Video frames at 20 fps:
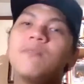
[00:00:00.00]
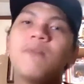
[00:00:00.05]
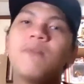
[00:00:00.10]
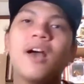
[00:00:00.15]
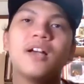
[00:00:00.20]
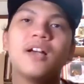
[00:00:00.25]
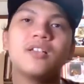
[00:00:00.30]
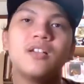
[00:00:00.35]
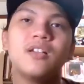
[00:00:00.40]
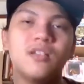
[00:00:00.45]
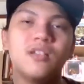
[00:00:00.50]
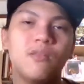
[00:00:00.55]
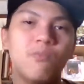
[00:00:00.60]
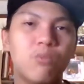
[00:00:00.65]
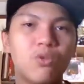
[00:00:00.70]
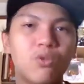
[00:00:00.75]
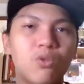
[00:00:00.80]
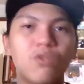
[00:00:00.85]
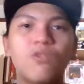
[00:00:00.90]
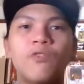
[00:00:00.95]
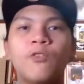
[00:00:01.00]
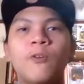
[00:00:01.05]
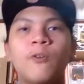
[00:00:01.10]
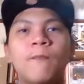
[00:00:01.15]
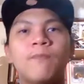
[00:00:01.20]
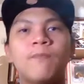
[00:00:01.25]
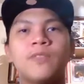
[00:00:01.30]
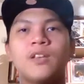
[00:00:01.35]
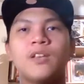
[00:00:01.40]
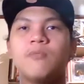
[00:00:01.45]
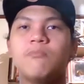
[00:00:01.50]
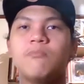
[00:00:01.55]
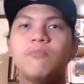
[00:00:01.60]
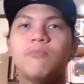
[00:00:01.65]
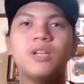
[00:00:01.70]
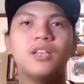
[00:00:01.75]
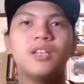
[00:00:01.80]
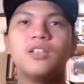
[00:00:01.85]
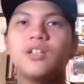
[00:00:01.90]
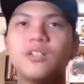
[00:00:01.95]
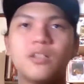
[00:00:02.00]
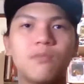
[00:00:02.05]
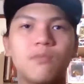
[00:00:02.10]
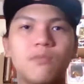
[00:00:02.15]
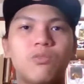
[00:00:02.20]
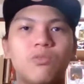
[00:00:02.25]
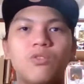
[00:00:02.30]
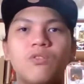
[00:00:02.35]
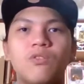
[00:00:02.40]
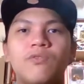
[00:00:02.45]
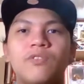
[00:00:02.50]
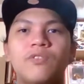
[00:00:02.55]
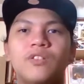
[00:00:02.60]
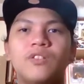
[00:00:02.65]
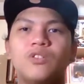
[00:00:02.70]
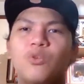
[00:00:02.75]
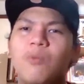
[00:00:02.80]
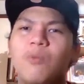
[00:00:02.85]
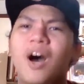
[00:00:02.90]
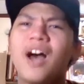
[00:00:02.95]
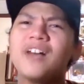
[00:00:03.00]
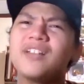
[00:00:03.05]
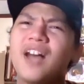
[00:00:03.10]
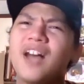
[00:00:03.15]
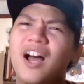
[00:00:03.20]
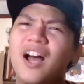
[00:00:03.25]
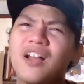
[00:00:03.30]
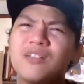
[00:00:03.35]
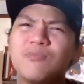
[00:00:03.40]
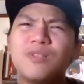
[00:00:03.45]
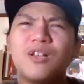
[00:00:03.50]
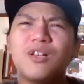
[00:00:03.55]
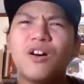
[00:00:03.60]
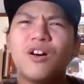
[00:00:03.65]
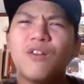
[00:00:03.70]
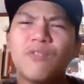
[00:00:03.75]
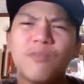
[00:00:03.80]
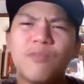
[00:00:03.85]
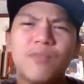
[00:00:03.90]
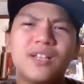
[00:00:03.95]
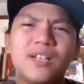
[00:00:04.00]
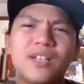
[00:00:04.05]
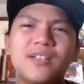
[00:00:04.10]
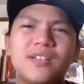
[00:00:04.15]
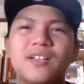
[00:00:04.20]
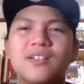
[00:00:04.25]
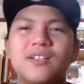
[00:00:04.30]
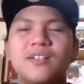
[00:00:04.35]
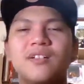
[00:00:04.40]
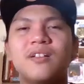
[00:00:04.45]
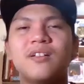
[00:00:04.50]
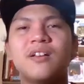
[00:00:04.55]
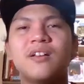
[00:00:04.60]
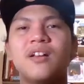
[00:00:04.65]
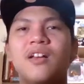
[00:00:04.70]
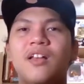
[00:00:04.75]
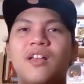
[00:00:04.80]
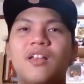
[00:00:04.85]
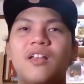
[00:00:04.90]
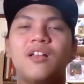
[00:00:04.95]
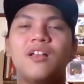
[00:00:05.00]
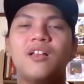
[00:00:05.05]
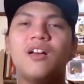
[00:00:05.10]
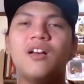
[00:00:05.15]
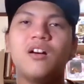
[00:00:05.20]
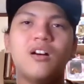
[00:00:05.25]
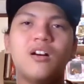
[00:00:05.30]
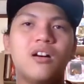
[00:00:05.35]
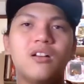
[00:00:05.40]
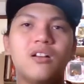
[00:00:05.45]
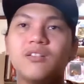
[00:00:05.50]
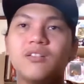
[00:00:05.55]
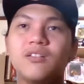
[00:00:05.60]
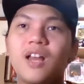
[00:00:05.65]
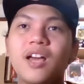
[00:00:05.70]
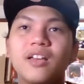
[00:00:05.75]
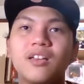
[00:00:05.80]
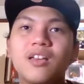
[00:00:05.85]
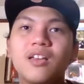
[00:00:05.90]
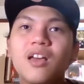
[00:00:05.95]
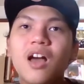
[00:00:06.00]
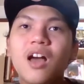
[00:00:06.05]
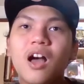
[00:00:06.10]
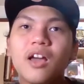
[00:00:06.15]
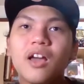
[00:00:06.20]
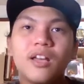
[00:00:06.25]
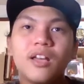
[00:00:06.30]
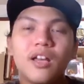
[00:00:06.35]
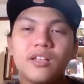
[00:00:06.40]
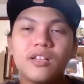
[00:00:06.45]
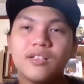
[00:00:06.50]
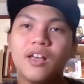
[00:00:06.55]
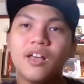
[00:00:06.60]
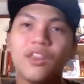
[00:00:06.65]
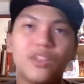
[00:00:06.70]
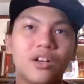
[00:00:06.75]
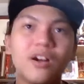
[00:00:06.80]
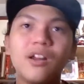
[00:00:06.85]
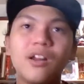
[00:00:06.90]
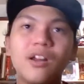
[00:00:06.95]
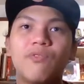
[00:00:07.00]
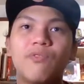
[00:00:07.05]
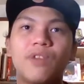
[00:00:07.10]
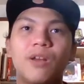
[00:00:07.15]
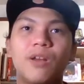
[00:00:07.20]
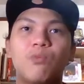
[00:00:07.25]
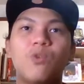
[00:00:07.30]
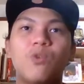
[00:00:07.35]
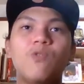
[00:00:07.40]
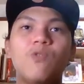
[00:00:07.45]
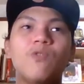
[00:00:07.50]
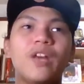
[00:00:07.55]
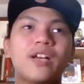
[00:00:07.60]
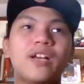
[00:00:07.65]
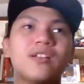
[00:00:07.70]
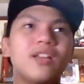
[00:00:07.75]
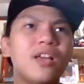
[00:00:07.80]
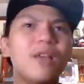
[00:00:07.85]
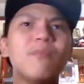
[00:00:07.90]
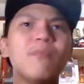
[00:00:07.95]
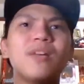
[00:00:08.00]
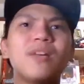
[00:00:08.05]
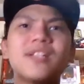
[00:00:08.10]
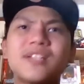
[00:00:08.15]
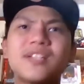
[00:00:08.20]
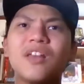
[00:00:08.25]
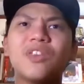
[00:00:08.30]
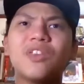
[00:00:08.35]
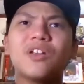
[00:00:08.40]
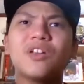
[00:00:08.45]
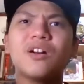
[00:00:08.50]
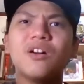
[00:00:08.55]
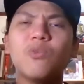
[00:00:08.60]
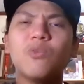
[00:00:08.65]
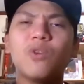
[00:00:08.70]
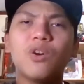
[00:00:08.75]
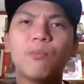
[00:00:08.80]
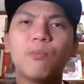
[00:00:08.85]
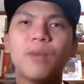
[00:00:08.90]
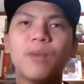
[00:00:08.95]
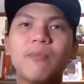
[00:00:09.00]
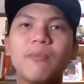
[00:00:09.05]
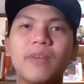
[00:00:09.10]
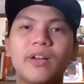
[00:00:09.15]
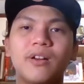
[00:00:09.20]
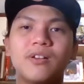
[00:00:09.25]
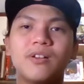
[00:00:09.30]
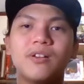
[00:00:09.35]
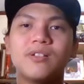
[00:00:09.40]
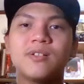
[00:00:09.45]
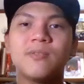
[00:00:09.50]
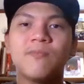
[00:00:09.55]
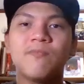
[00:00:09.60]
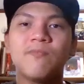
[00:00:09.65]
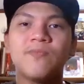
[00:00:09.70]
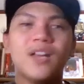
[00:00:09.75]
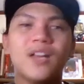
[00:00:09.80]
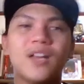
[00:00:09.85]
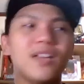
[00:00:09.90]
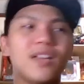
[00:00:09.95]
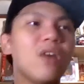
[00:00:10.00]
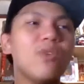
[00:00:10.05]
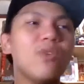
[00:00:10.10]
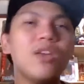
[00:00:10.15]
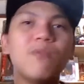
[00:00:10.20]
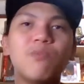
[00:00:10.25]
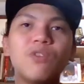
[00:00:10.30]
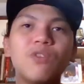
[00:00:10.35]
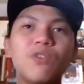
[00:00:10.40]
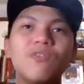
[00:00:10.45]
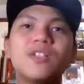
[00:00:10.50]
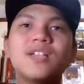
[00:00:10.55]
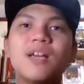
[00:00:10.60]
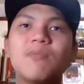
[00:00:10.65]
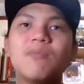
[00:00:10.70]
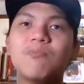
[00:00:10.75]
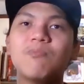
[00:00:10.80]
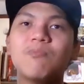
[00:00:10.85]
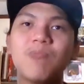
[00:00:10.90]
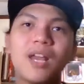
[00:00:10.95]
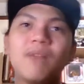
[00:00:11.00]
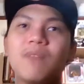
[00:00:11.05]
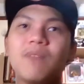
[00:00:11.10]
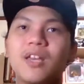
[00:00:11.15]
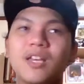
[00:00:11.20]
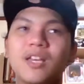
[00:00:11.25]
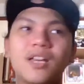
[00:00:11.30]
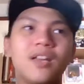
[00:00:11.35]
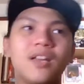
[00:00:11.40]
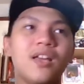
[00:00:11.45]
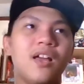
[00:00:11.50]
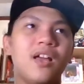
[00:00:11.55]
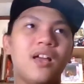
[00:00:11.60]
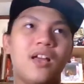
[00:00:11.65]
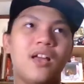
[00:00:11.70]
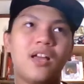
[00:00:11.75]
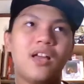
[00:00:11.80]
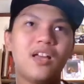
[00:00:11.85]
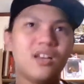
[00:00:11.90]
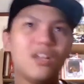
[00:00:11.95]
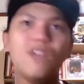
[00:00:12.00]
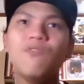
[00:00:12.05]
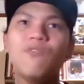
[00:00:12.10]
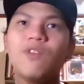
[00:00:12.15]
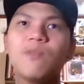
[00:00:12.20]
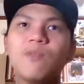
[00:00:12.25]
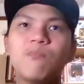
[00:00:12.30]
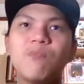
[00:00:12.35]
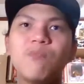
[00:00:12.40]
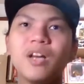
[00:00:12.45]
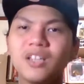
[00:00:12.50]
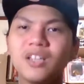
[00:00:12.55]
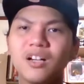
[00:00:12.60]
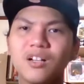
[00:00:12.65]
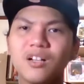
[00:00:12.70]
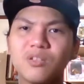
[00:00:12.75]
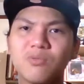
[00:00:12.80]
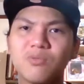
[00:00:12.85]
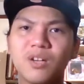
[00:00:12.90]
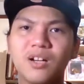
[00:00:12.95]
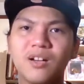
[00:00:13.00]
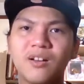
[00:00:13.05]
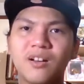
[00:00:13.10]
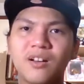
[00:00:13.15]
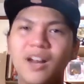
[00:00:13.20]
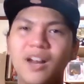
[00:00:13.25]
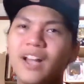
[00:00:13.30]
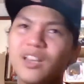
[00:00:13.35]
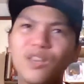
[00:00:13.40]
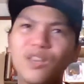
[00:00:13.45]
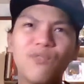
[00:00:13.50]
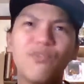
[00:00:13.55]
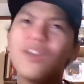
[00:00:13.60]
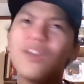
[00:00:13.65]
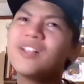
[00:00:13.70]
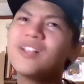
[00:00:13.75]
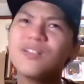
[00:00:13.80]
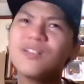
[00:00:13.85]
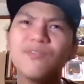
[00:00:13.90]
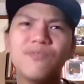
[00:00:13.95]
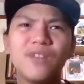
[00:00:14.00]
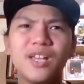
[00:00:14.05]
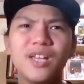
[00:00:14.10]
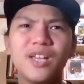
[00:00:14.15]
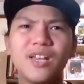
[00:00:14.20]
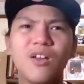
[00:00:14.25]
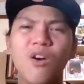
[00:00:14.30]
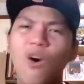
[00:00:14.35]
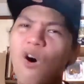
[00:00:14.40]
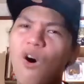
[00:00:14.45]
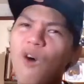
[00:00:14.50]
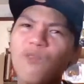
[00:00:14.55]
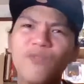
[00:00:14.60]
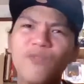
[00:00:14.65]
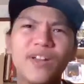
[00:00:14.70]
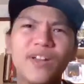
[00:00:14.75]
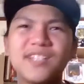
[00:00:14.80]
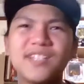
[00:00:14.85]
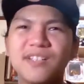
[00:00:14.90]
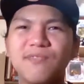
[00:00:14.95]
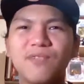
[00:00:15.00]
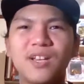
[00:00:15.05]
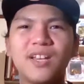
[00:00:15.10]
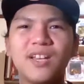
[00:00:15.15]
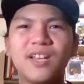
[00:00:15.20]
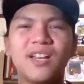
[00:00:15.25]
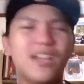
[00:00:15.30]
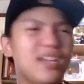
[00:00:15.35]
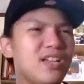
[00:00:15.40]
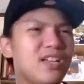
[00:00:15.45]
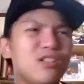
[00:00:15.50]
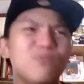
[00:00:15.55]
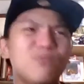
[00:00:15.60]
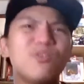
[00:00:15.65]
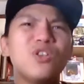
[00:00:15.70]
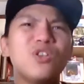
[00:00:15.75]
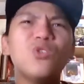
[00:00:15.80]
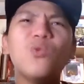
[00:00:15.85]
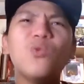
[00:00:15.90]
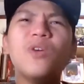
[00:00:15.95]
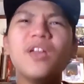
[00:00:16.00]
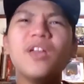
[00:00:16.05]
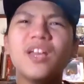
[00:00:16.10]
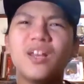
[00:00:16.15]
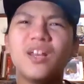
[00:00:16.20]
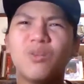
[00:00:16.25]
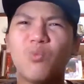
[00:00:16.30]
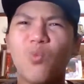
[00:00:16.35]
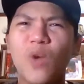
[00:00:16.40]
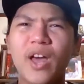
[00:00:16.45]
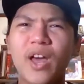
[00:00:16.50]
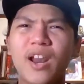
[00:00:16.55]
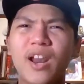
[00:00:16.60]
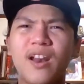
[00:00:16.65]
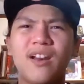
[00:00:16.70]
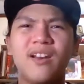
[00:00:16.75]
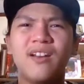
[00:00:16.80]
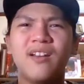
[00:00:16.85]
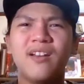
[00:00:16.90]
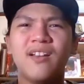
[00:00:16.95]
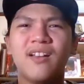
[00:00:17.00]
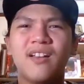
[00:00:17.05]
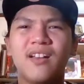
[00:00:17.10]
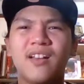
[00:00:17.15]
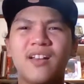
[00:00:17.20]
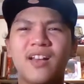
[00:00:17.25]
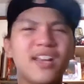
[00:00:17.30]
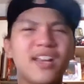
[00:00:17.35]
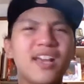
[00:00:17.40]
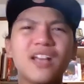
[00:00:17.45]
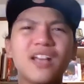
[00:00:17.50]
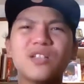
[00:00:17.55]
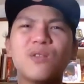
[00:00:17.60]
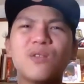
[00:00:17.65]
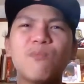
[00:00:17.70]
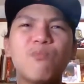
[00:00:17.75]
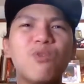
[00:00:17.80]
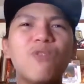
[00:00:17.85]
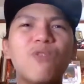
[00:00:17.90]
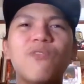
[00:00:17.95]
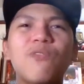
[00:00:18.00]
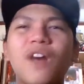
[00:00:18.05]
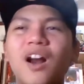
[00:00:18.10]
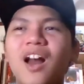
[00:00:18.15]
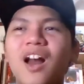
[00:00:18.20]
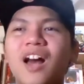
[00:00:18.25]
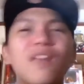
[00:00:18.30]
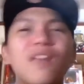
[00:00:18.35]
Maxi's improved. Milton's improved. Tobias has been off a bit this season. Like yeah, Seth Curry even improved. Like him and Seth Curry were the playmakers, and now he improved his game in playmaking and even better as well. Like defensively, offensively, he's been doing it well, and he has improved a lot.